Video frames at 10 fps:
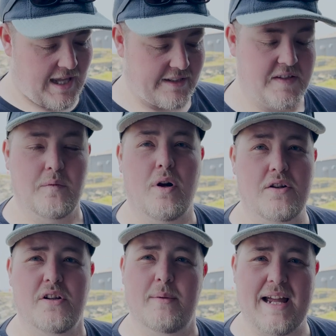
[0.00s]
Alex's
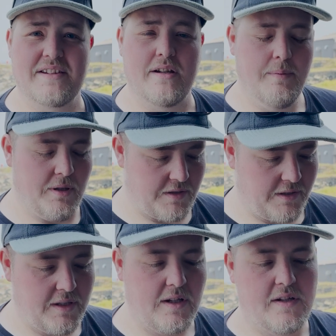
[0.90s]
workshop has opened.
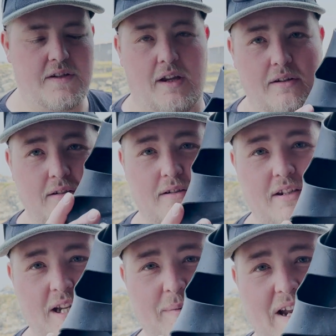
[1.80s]
So
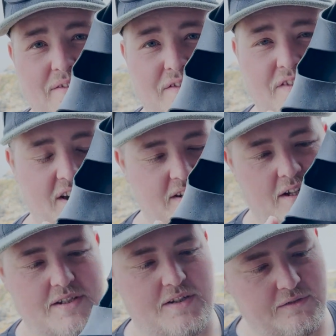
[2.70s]
here we have the fixed
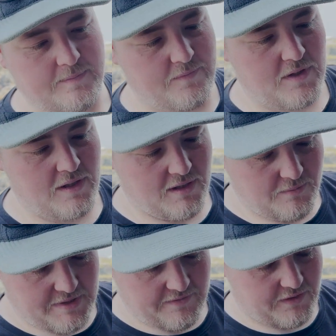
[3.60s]
article.
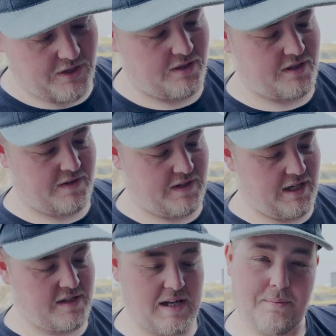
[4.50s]
We have cut
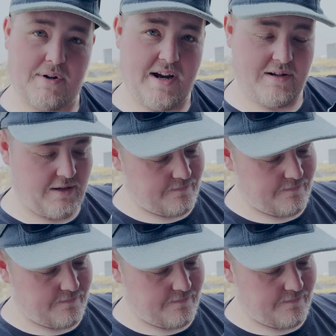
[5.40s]
the separator out